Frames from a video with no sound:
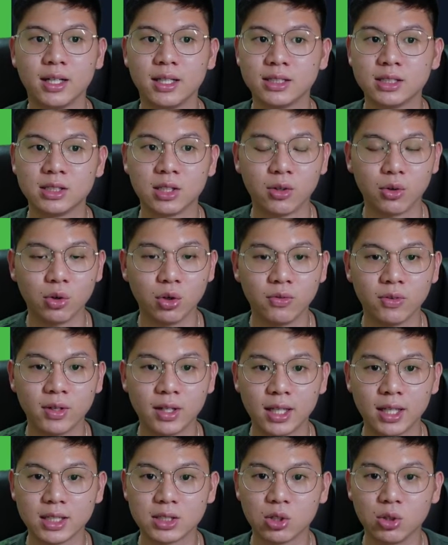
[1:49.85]
It's not
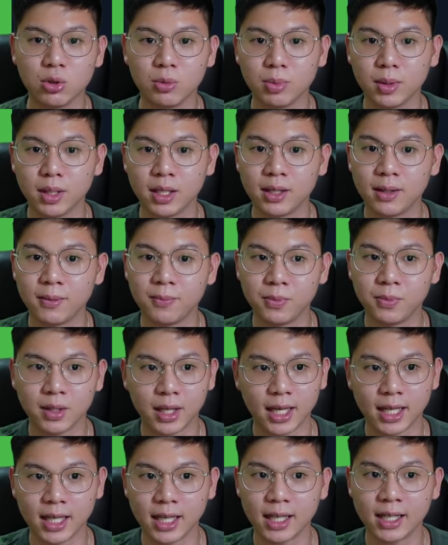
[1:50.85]
over. Let's hope
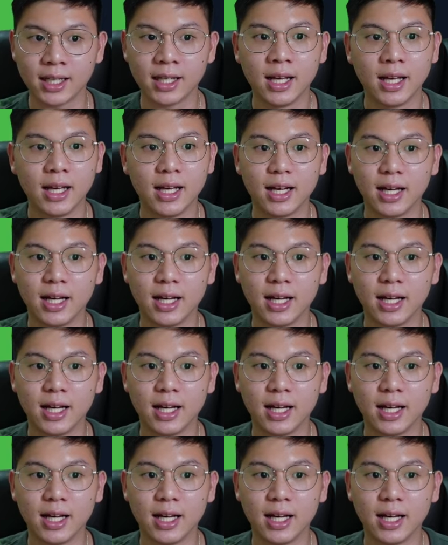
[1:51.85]
I can